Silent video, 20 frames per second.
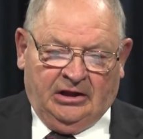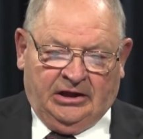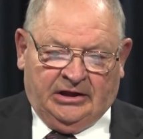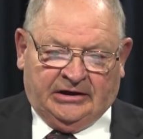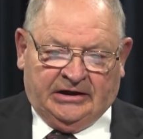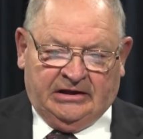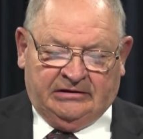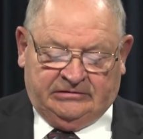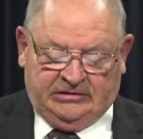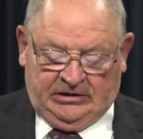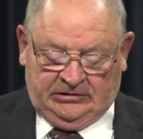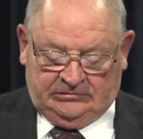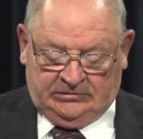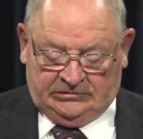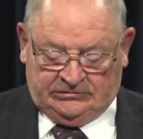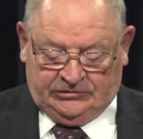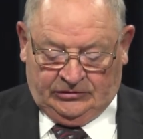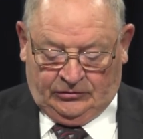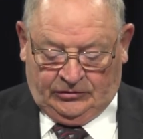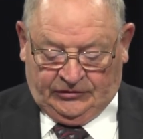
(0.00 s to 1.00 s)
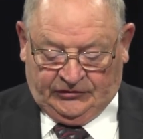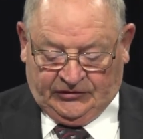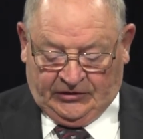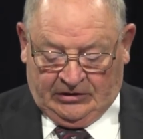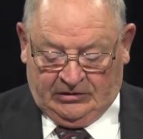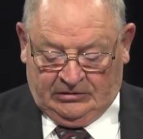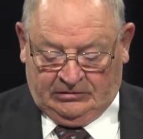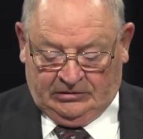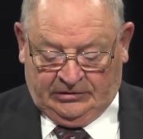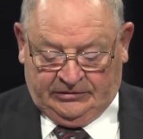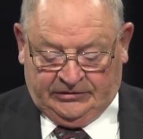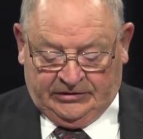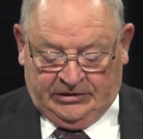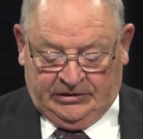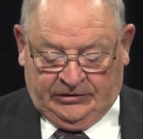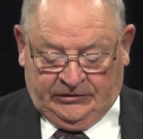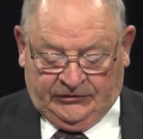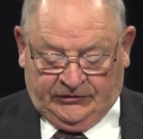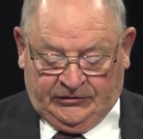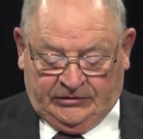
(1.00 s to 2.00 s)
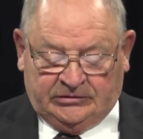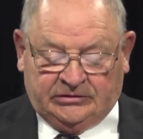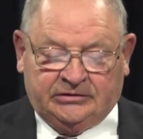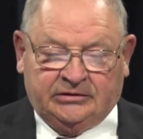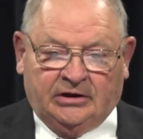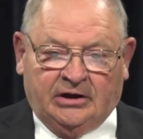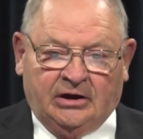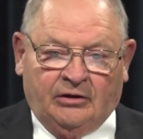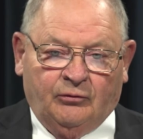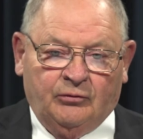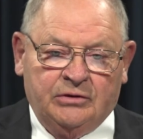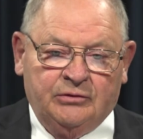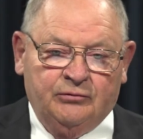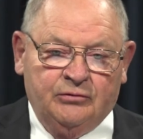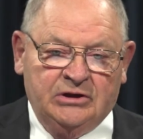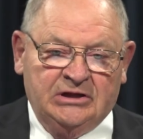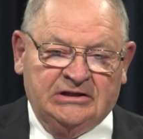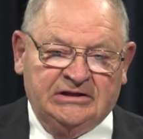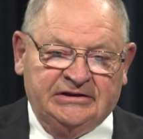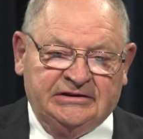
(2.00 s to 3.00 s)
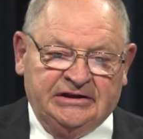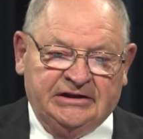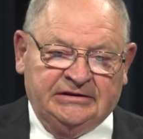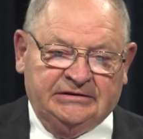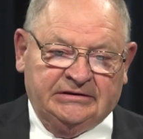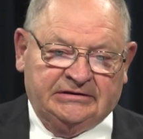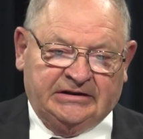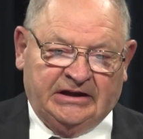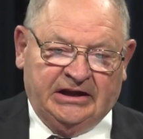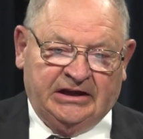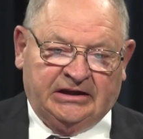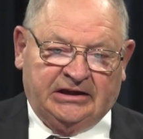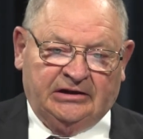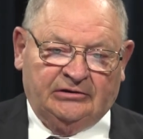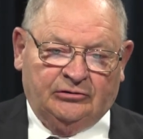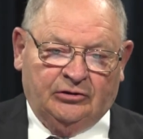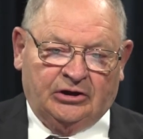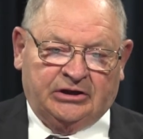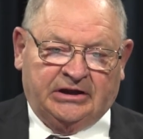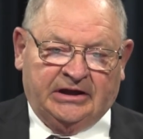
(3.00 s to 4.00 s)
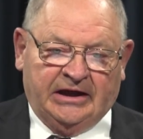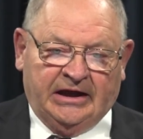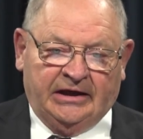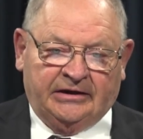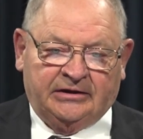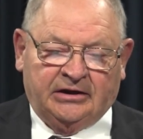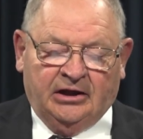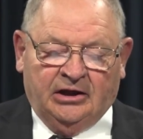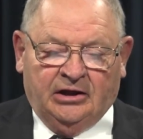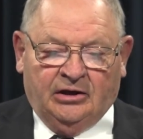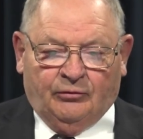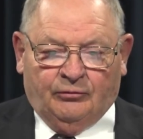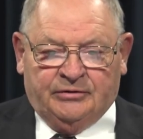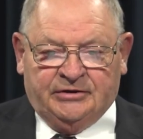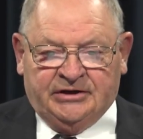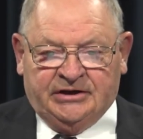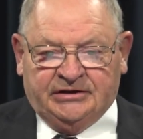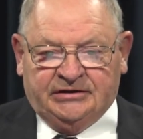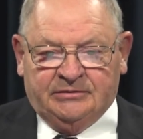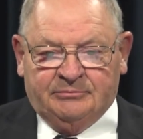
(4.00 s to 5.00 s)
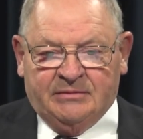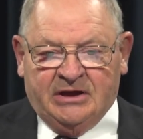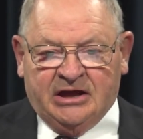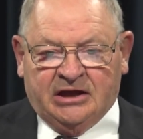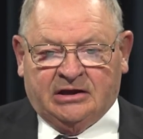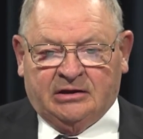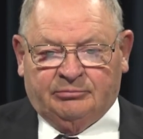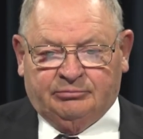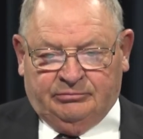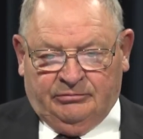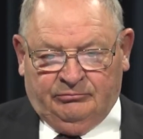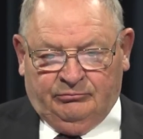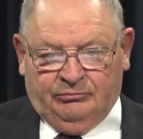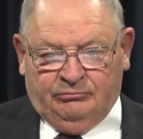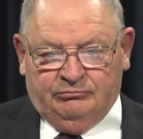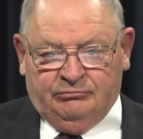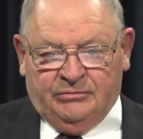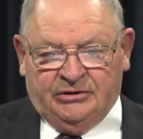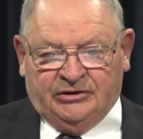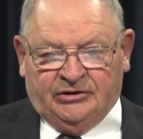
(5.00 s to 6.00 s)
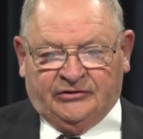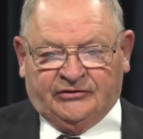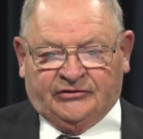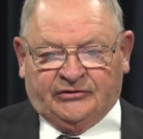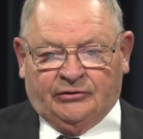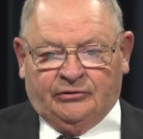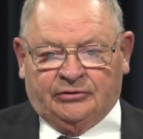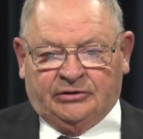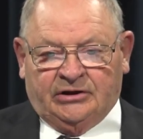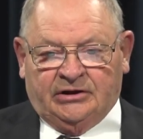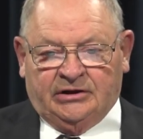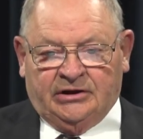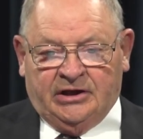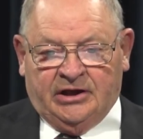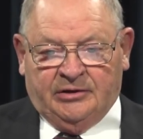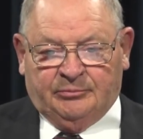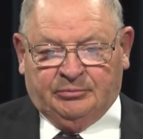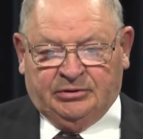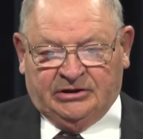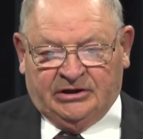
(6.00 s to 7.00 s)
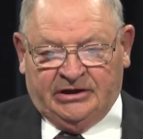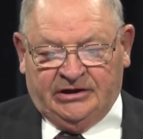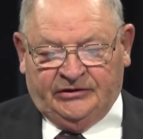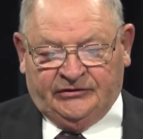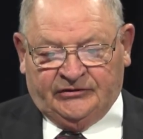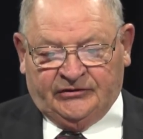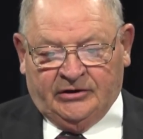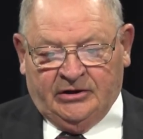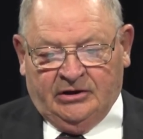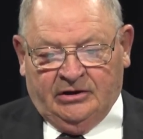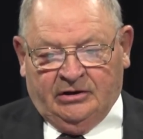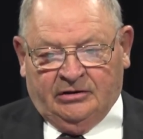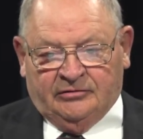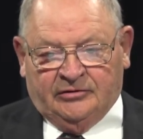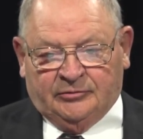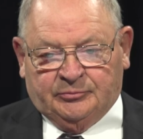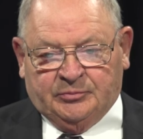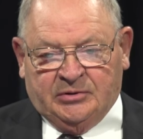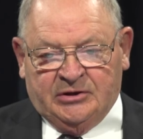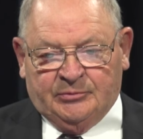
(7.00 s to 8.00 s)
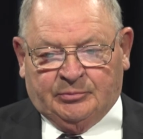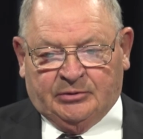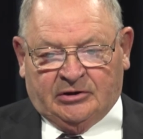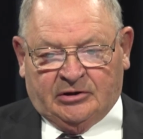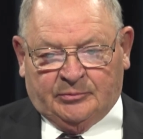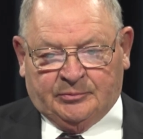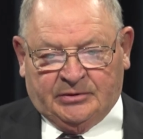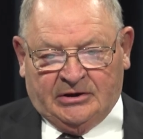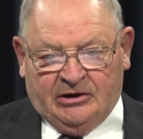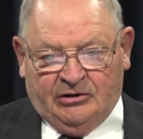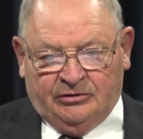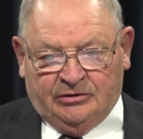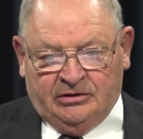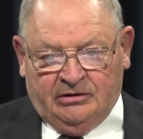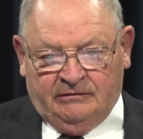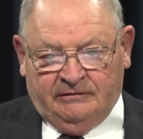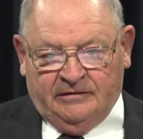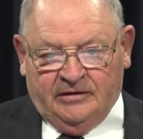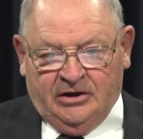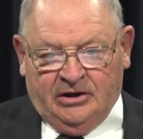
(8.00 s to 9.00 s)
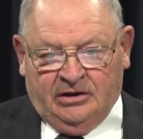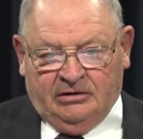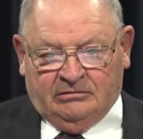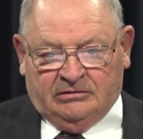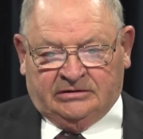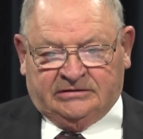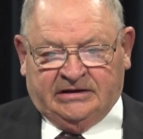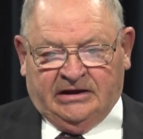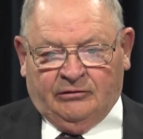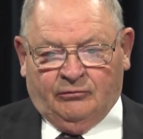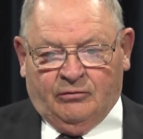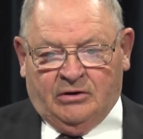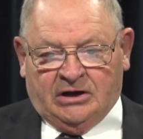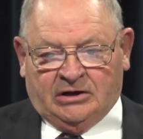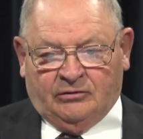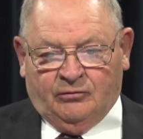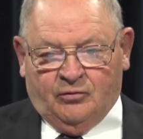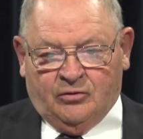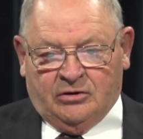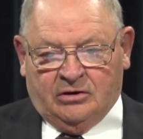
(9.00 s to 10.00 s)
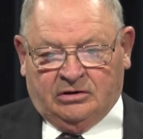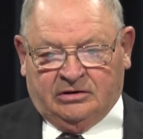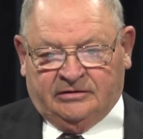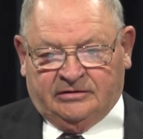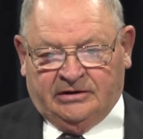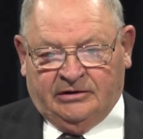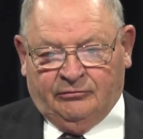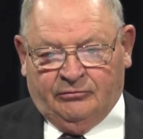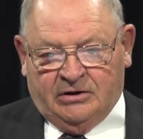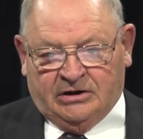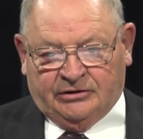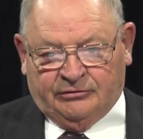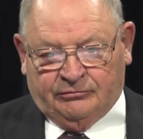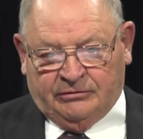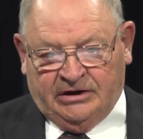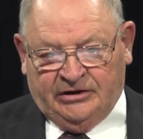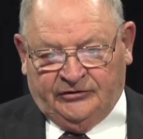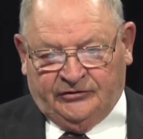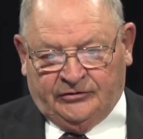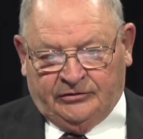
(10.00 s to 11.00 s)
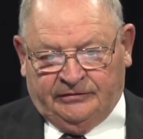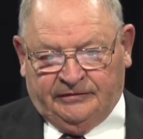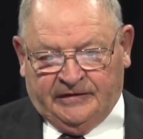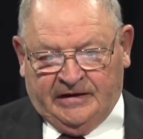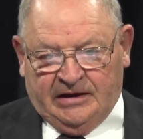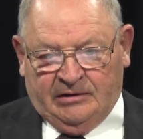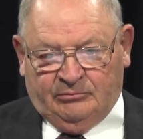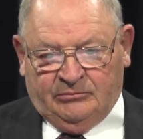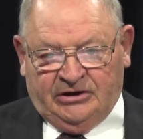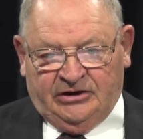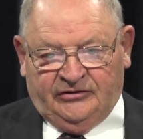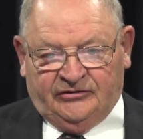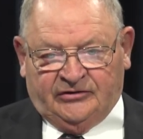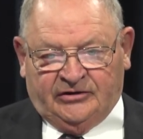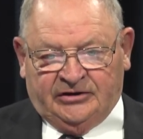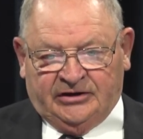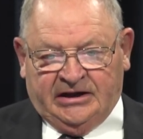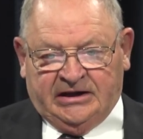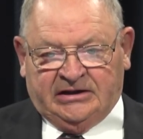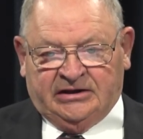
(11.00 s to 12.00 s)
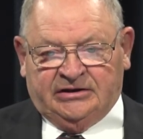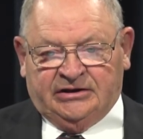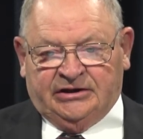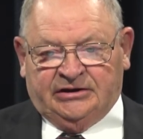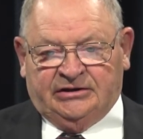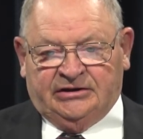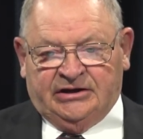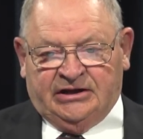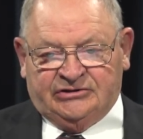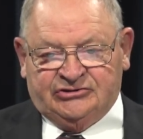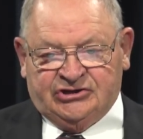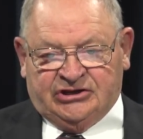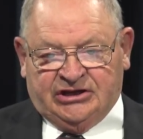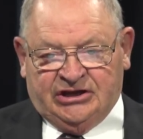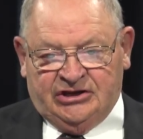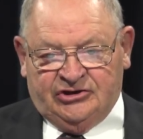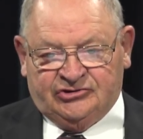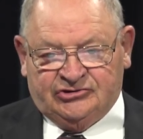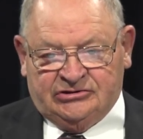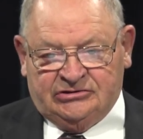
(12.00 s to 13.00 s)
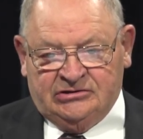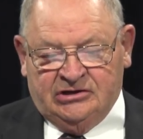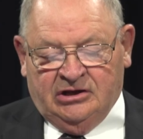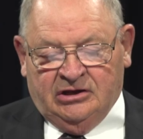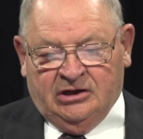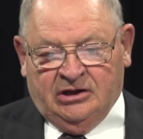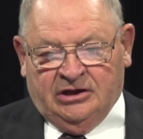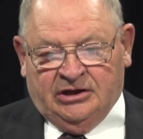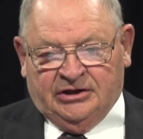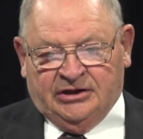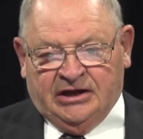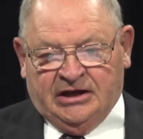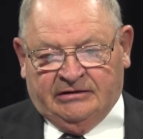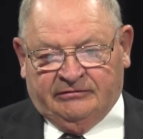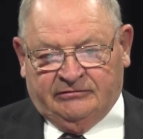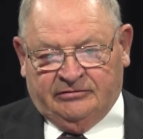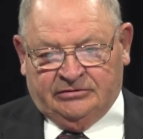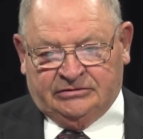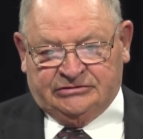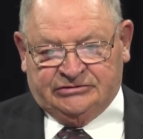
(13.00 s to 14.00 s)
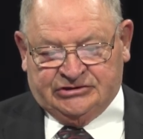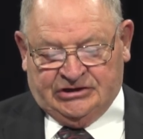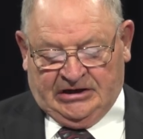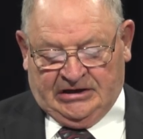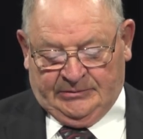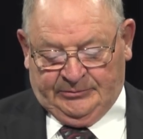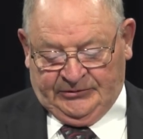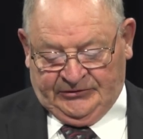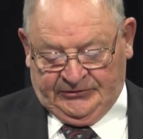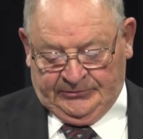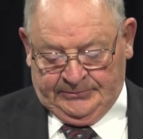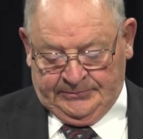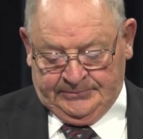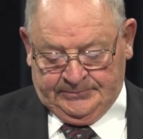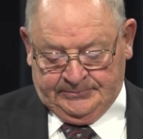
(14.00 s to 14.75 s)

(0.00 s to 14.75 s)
And I think that those are the things that uh, we really need to take a look at. We need to make Minnesota a place that people are proud of, that they want to work, they want to raise their families, and they can get an education and have good jobs.